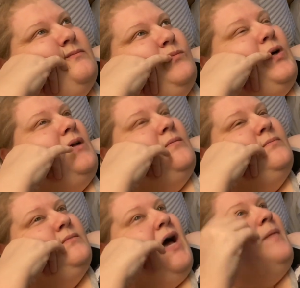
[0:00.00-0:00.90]
Well,
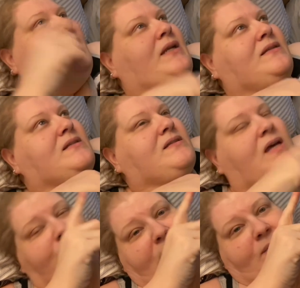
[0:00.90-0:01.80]
I made it this
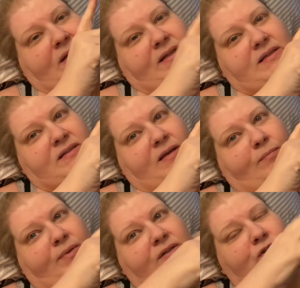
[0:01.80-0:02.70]
time. He made it last time.
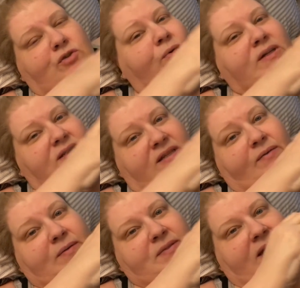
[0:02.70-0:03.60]
But you understand
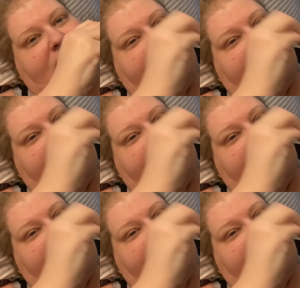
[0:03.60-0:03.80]
what I'm saying.